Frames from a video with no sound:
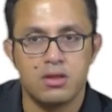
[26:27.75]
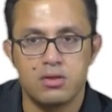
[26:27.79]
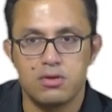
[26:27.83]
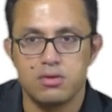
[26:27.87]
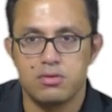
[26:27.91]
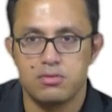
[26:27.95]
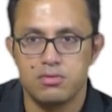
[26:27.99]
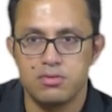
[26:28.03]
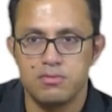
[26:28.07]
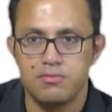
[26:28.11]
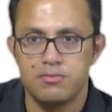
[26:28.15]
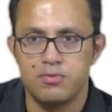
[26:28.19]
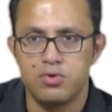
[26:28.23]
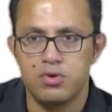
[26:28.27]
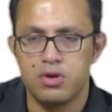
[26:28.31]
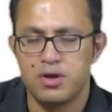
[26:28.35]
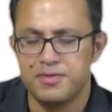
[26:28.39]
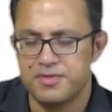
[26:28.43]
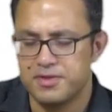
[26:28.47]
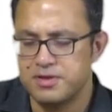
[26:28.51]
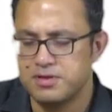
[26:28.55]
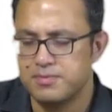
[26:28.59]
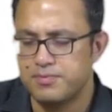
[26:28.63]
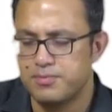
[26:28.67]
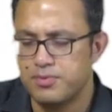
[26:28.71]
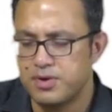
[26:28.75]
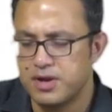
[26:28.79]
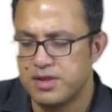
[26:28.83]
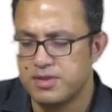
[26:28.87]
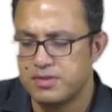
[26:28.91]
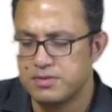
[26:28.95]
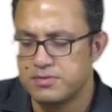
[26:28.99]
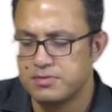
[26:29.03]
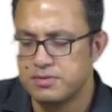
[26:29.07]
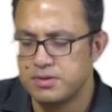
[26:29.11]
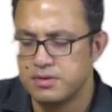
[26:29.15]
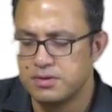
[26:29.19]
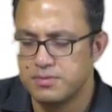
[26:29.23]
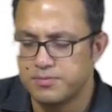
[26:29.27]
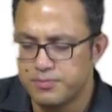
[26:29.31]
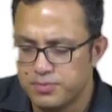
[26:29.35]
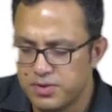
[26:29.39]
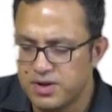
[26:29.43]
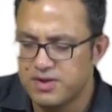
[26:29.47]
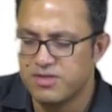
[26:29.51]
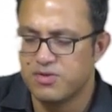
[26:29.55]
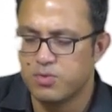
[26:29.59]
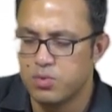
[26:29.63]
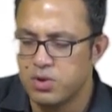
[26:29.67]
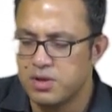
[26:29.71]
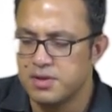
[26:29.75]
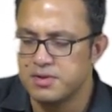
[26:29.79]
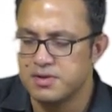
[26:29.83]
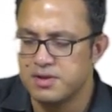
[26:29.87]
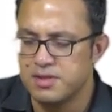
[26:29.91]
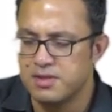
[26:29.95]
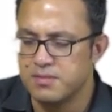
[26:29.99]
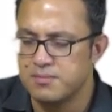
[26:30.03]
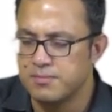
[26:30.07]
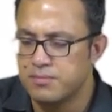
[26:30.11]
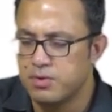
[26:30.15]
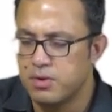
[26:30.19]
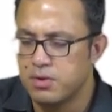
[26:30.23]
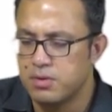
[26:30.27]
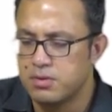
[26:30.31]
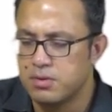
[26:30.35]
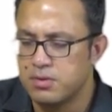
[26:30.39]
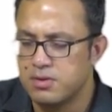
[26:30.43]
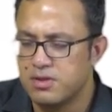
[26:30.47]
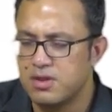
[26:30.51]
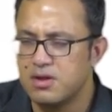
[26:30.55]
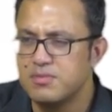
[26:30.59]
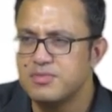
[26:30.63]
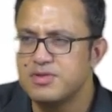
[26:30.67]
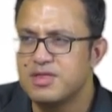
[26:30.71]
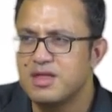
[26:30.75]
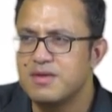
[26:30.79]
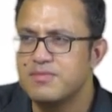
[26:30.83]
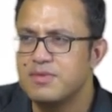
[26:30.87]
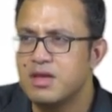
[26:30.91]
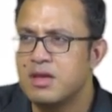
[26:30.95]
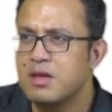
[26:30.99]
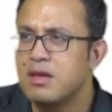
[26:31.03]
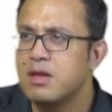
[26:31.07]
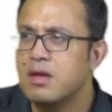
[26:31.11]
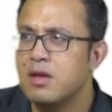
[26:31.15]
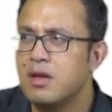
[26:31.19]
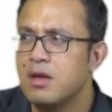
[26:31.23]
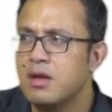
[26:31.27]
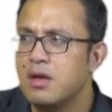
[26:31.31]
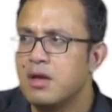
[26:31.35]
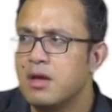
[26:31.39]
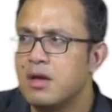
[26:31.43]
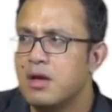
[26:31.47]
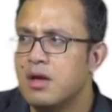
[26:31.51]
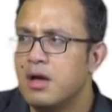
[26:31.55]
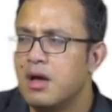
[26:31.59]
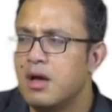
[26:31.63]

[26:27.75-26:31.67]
Again, the morose, the depressed quality is important. There's almost something